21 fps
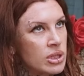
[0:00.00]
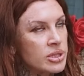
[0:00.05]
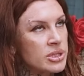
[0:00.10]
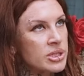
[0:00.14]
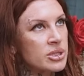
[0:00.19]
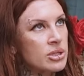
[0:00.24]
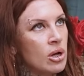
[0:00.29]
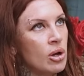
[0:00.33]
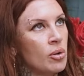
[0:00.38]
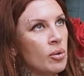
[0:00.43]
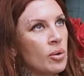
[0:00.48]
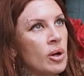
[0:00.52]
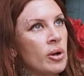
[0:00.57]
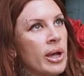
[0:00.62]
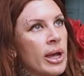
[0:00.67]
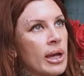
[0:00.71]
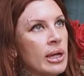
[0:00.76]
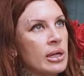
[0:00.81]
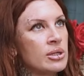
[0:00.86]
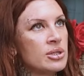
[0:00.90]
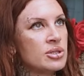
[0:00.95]
So,
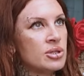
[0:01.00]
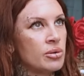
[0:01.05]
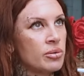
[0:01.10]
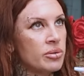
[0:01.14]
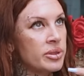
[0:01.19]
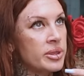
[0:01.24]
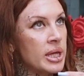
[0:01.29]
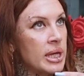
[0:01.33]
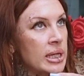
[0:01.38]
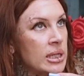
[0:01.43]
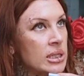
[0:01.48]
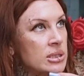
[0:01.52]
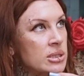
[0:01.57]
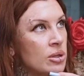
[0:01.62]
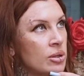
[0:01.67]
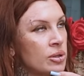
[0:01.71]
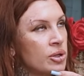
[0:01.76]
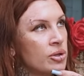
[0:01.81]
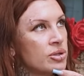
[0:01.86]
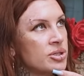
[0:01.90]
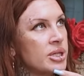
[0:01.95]
okay. So things,
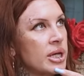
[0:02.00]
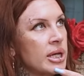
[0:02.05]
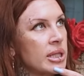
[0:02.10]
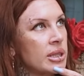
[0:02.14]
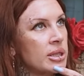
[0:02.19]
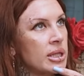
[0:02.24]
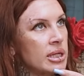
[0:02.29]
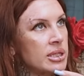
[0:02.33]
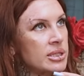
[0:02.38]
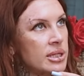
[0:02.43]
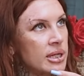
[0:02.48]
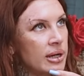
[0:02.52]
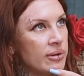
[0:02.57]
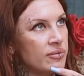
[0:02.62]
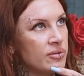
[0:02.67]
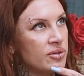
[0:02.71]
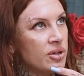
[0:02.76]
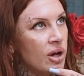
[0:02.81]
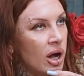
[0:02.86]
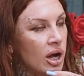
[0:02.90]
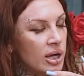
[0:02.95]
you're saying things that
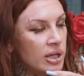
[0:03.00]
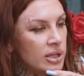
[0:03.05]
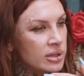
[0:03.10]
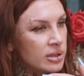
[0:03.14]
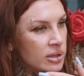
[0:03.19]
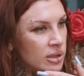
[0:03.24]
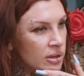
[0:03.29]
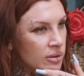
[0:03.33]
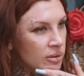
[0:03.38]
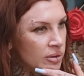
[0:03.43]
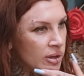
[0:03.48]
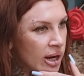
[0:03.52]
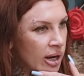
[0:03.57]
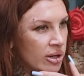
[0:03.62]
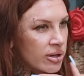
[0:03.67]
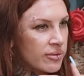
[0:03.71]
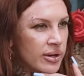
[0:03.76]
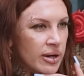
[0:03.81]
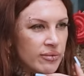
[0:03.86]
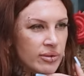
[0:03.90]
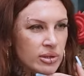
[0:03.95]
I've done
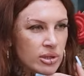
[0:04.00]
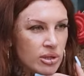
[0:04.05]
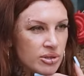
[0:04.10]
out of having